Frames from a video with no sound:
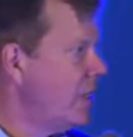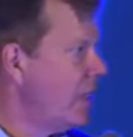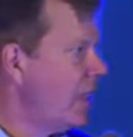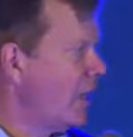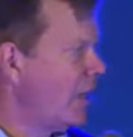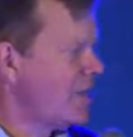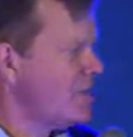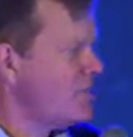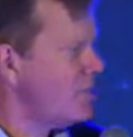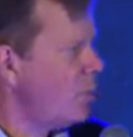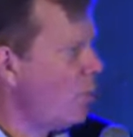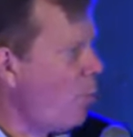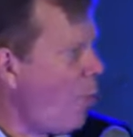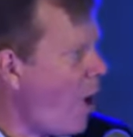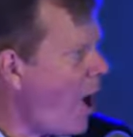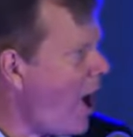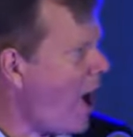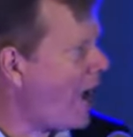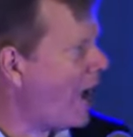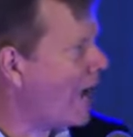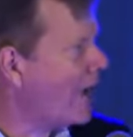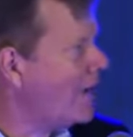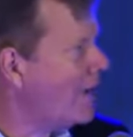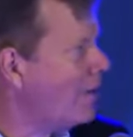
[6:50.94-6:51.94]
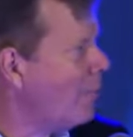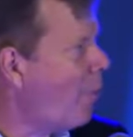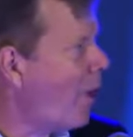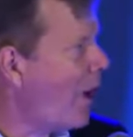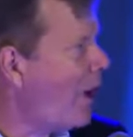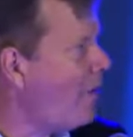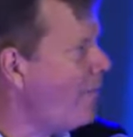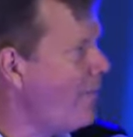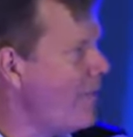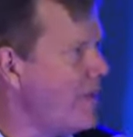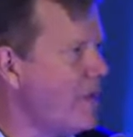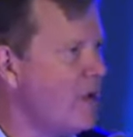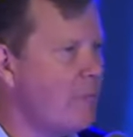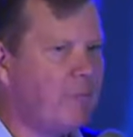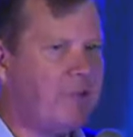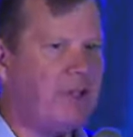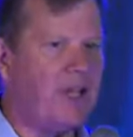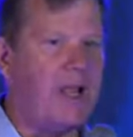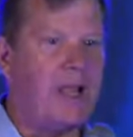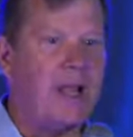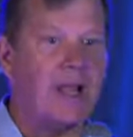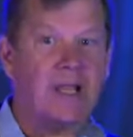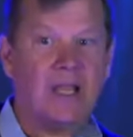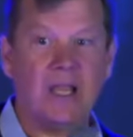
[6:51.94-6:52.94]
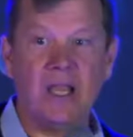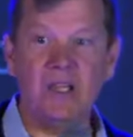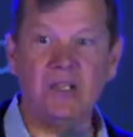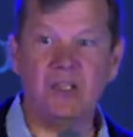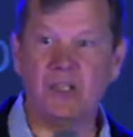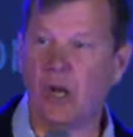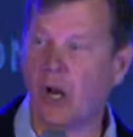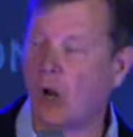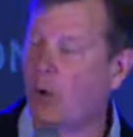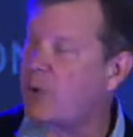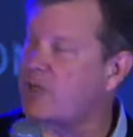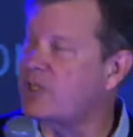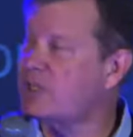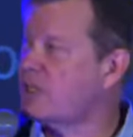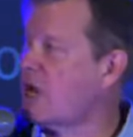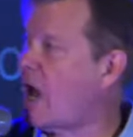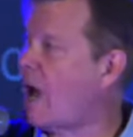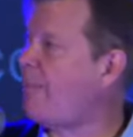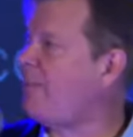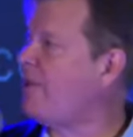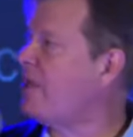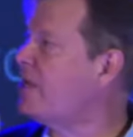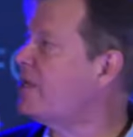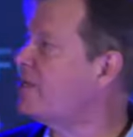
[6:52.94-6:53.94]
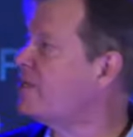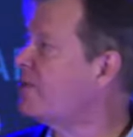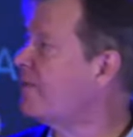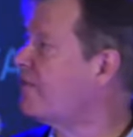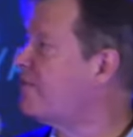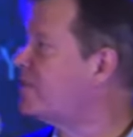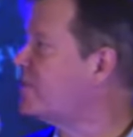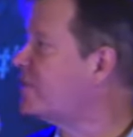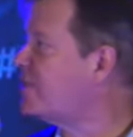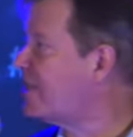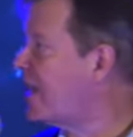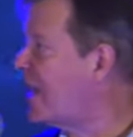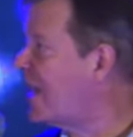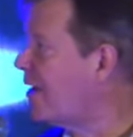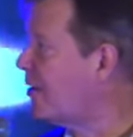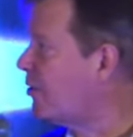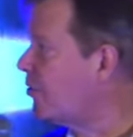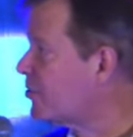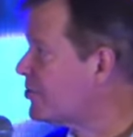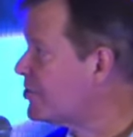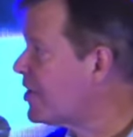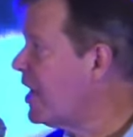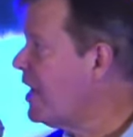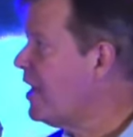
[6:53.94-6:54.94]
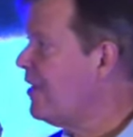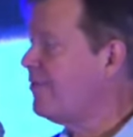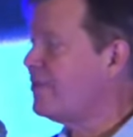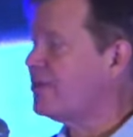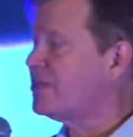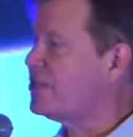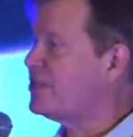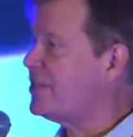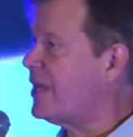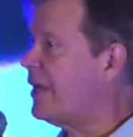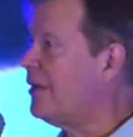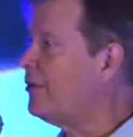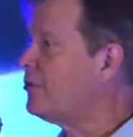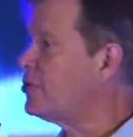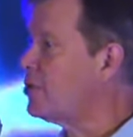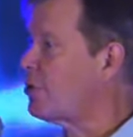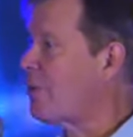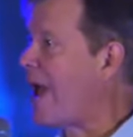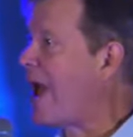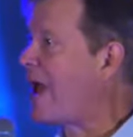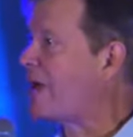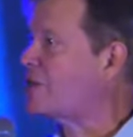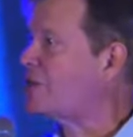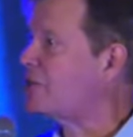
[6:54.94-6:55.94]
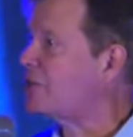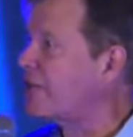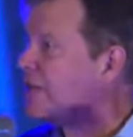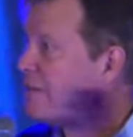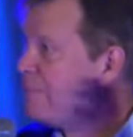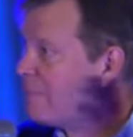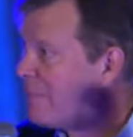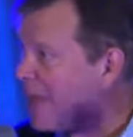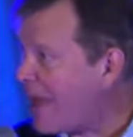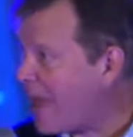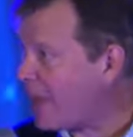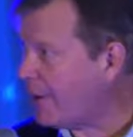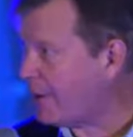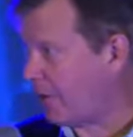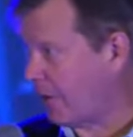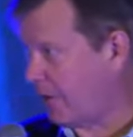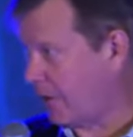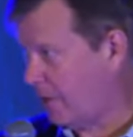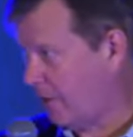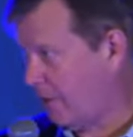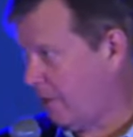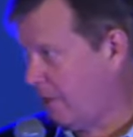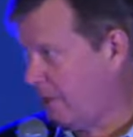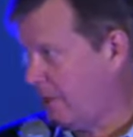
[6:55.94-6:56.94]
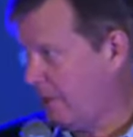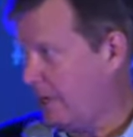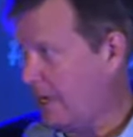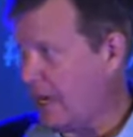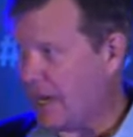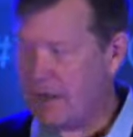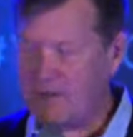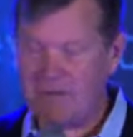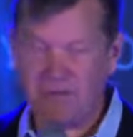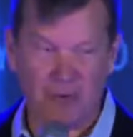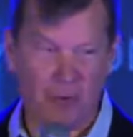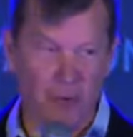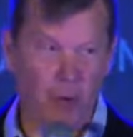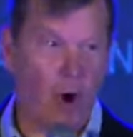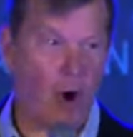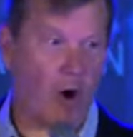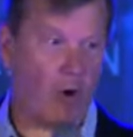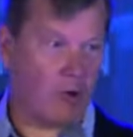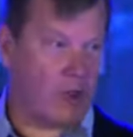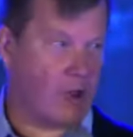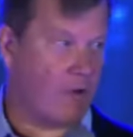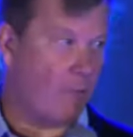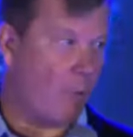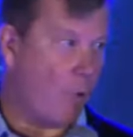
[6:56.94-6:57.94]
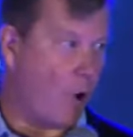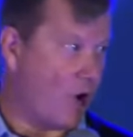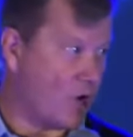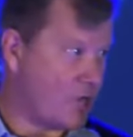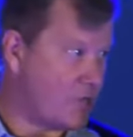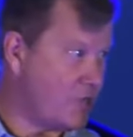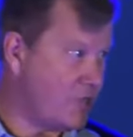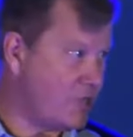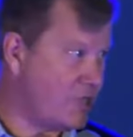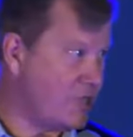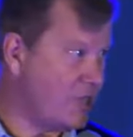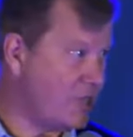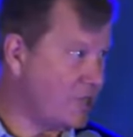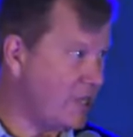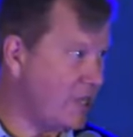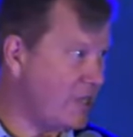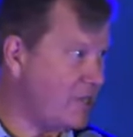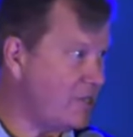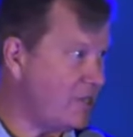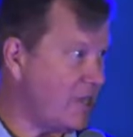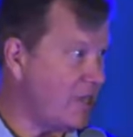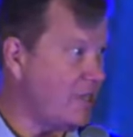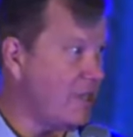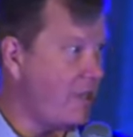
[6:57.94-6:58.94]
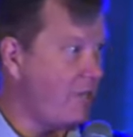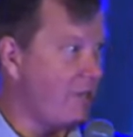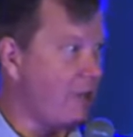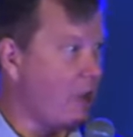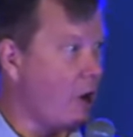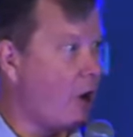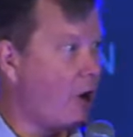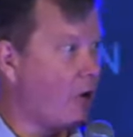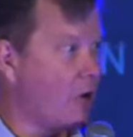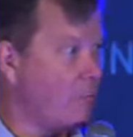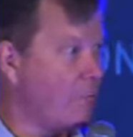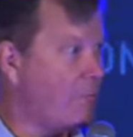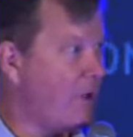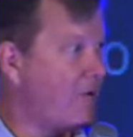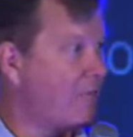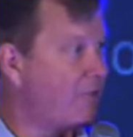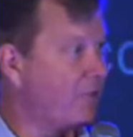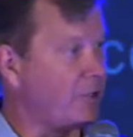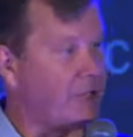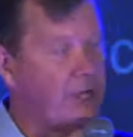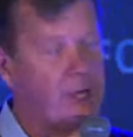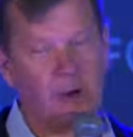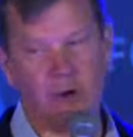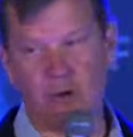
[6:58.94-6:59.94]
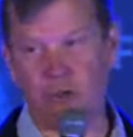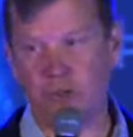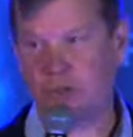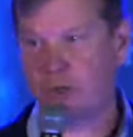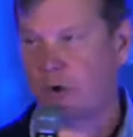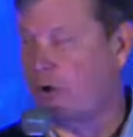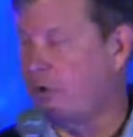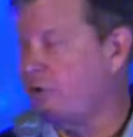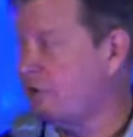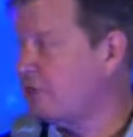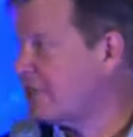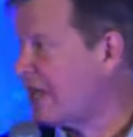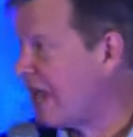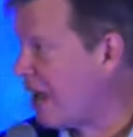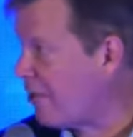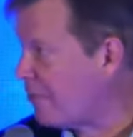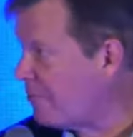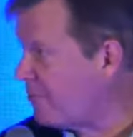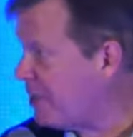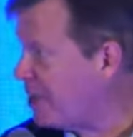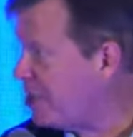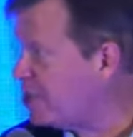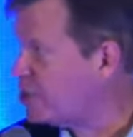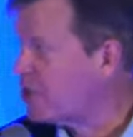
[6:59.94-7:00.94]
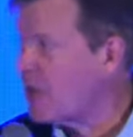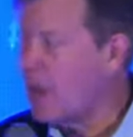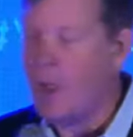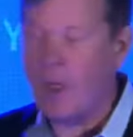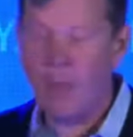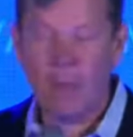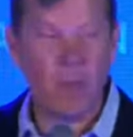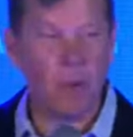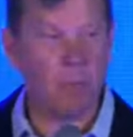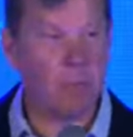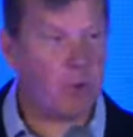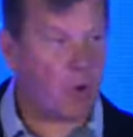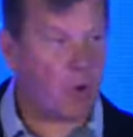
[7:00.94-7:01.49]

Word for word: And I said, why? Why are they complaining? He said, oh, it's not because of the sales. The sales are actually better in Ferrari of Washington, D.C. than they are in Beverly Hills or in South Beach. The